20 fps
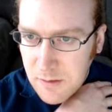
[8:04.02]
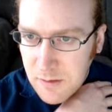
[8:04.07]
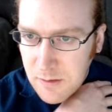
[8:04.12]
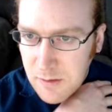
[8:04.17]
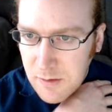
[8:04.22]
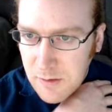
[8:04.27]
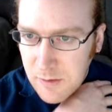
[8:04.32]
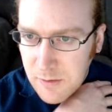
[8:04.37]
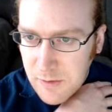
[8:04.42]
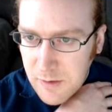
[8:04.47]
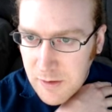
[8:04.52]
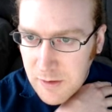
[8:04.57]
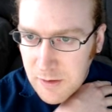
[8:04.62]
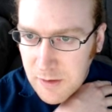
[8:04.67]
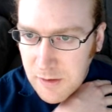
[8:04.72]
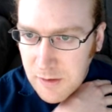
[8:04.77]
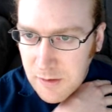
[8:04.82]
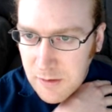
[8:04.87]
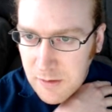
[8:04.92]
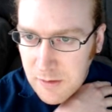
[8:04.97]
And then I
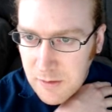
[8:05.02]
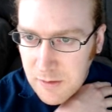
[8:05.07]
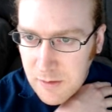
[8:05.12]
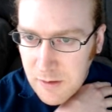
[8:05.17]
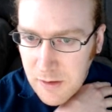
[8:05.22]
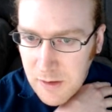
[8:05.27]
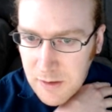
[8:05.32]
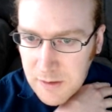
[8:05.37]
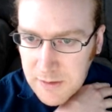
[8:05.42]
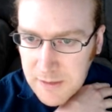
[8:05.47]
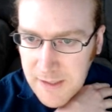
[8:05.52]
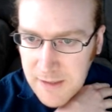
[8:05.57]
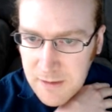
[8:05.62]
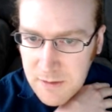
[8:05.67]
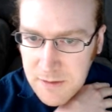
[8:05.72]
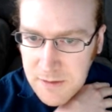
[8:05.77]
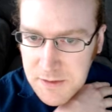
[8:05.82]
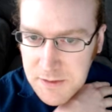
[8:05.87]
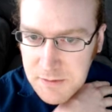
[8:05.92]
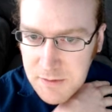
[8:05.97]
can ladder
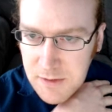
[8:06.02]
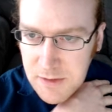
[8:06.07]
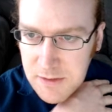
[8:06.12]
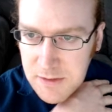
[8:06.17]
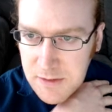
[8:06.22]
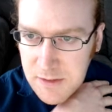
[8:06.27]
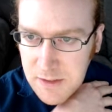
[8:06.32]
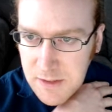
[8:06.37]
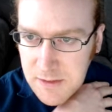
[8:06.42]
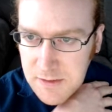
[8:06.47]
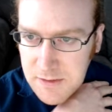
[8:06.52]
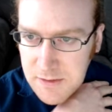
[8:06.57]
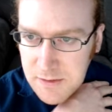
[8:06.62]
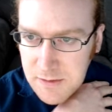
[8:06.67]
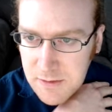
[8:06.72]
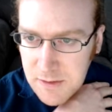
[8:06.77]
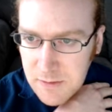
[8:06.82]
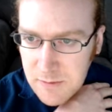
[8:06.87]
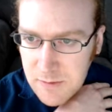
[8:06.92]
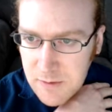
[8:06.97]
this right into that. So
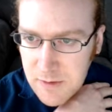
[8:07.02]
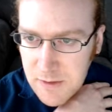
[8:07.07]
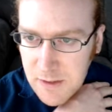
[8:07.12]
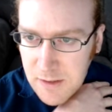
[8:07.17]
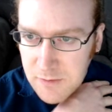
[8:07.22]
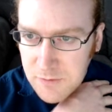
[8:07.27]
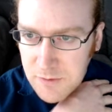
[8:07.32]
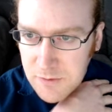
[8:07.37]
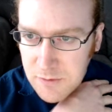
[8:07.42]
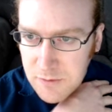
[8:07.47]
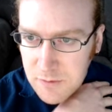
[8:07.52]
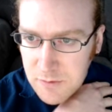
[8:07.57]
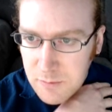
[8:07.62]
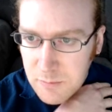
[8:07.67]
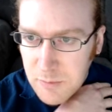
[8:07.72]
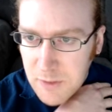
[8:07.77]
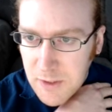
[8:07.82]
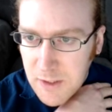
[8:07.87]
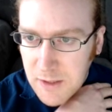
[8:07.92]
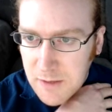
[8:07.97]
he would have to
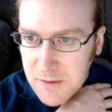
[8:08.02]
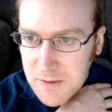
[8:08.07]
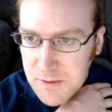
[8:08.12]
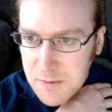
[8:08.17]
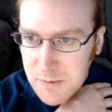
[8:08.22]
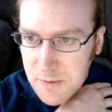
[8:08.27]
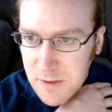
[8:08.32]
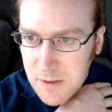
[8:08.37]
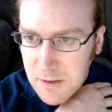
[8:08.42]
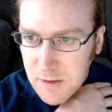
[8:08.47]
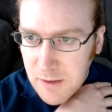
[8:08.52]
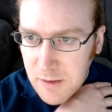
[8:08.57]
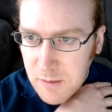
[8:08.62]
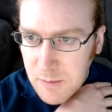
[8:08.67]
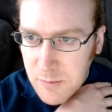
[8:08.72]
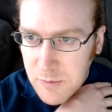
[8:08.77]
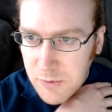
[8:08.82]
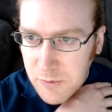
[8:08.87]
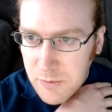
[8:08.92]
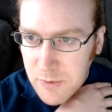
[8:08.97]
block this way, and then I can
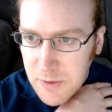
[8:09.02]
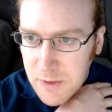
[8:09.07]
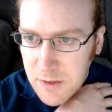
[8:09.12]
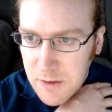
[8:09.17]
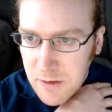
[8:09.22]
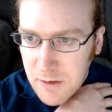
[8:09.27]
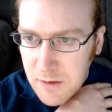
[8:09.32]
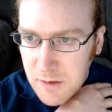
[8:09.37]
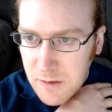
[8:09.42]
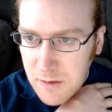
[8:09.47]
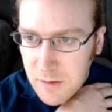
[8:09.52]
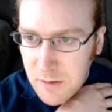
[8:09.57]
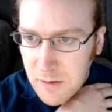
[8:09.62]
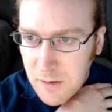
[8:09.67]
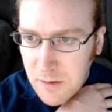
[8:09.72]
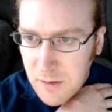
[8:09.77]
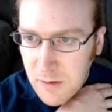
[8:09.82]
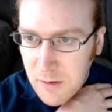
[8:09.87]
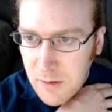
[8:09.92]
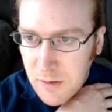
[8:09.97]
poke through here.
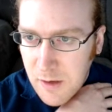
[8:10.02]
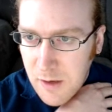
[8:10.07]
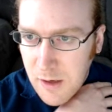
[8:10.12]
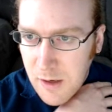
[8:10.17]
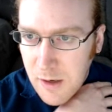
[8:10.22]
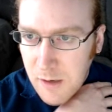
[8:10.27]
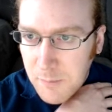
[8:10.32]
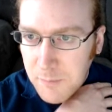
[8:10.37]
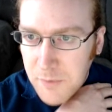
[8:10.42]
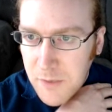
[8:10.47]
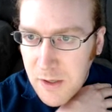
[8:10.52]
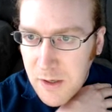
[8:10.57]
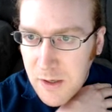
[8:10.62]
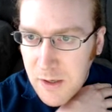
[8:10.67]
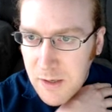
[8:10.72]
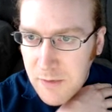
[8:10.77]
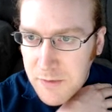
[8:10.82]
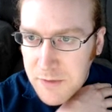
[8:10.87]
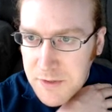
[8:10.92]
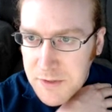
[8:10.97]

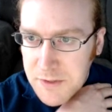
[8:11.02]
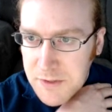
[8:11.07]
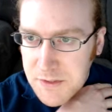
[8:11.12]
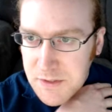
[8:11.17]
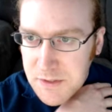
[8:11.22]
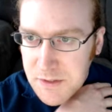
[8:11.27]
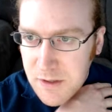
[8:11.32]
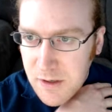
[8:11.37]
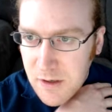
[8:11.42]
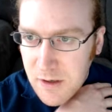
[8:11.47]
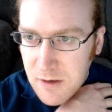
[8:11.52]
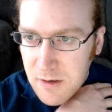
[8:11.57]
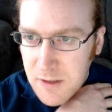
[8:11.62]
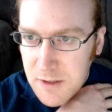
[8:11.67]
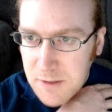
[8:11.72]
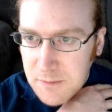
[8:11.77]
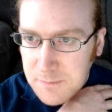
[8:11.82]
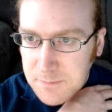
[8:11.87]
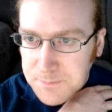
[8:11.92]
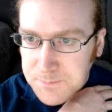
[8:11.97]
Cut, this is
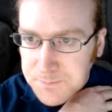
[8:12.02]
Atari.